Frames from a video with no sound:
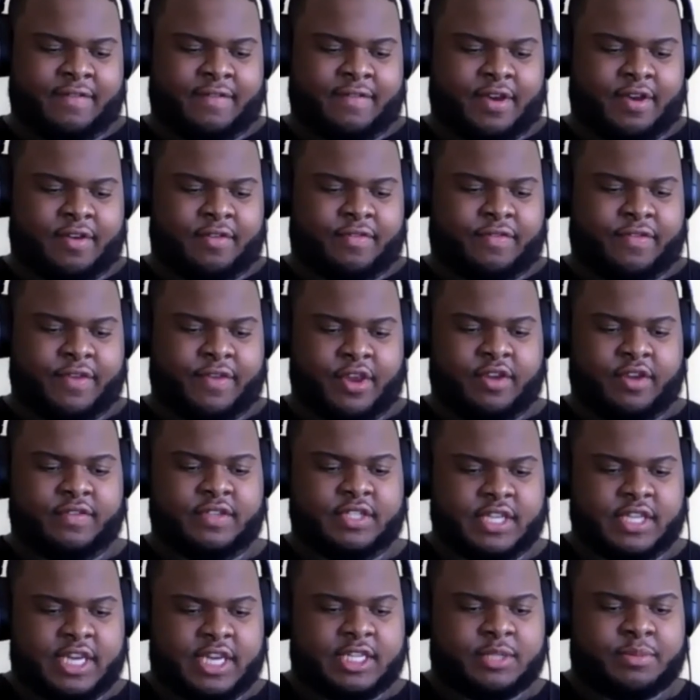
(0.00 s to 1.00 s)
a fear of
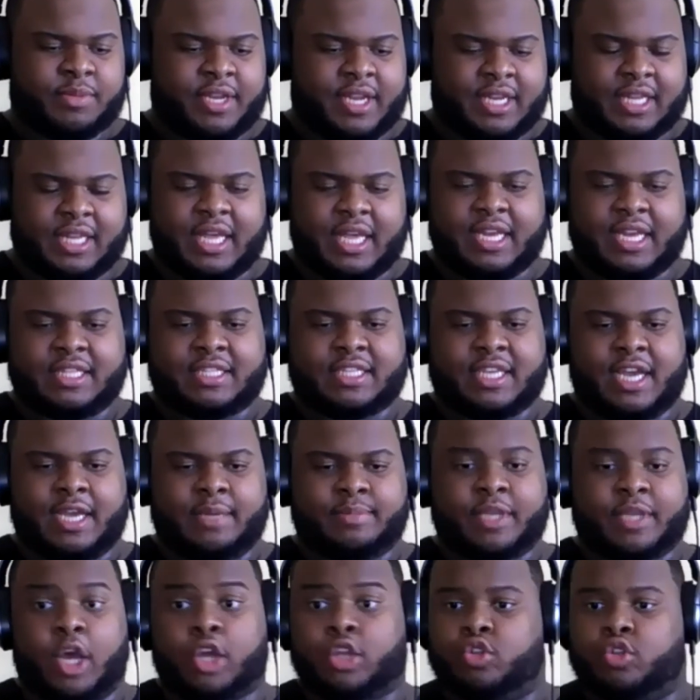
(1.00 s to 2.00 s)
judgment, and a lot of times
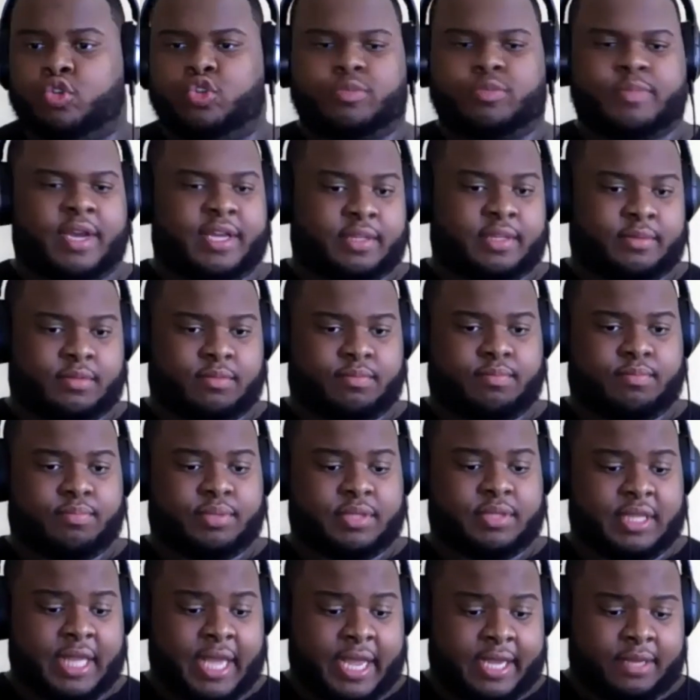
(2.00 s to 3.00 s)
I'll lose my
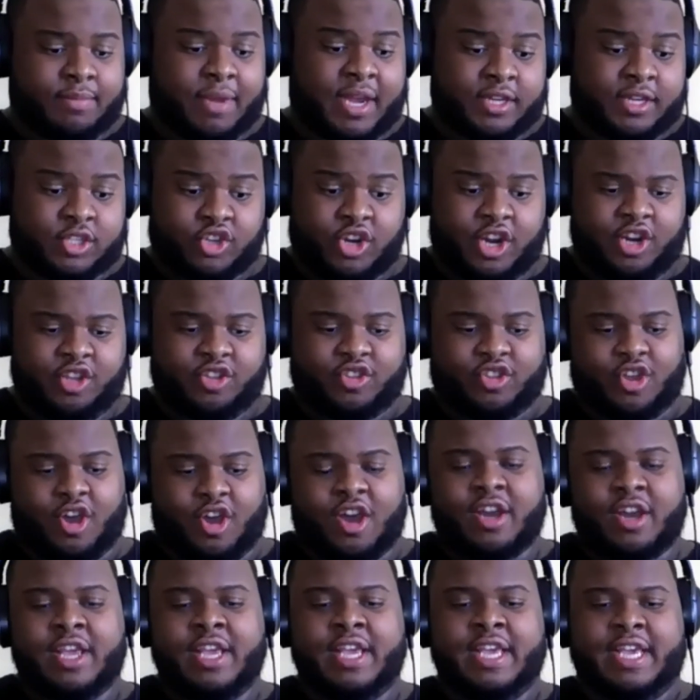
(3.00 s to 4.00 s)
train of
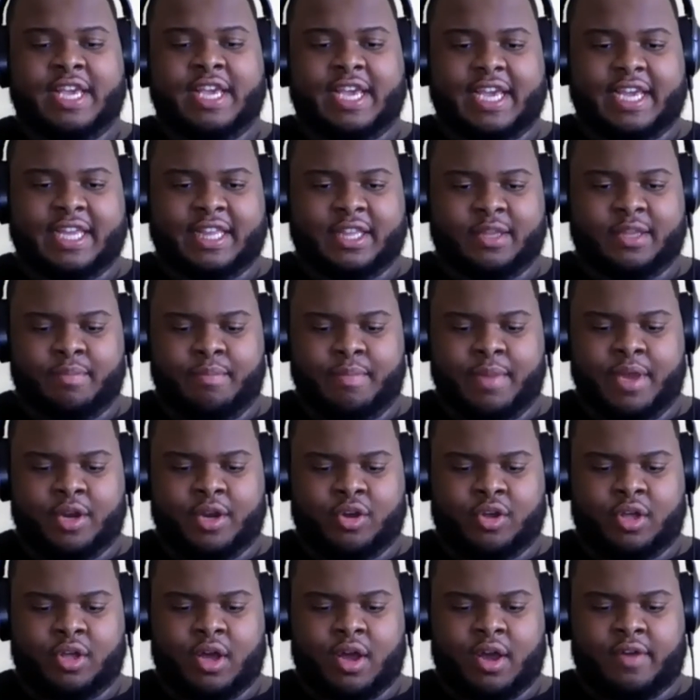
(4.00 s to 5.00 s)
thought in the
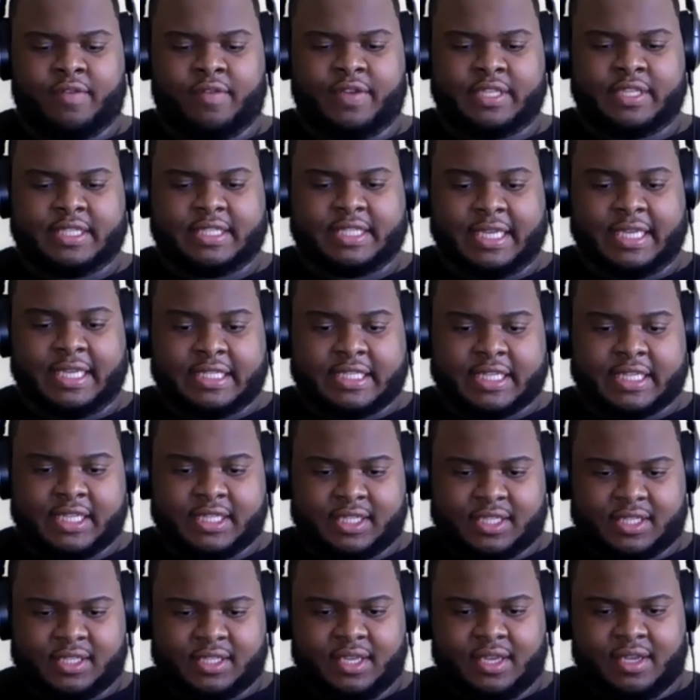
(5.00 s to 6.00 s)
middle of a
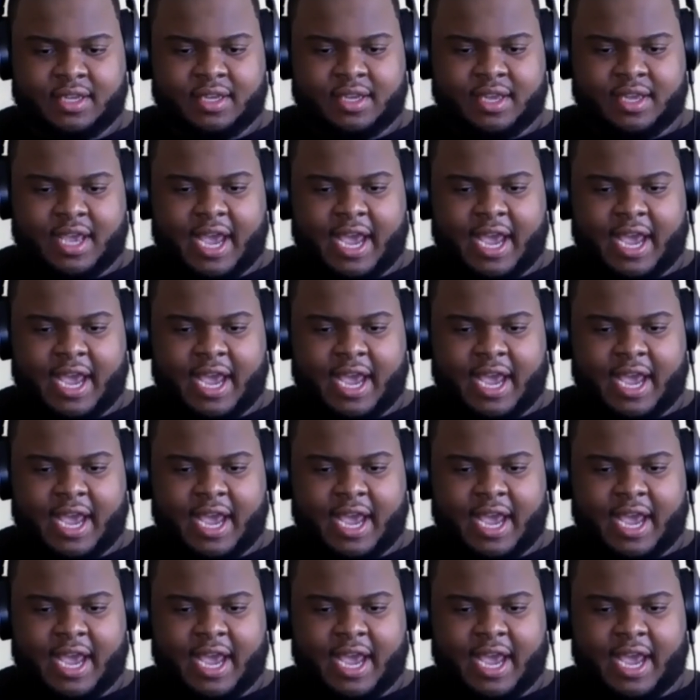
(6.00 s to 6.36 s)
sentence. And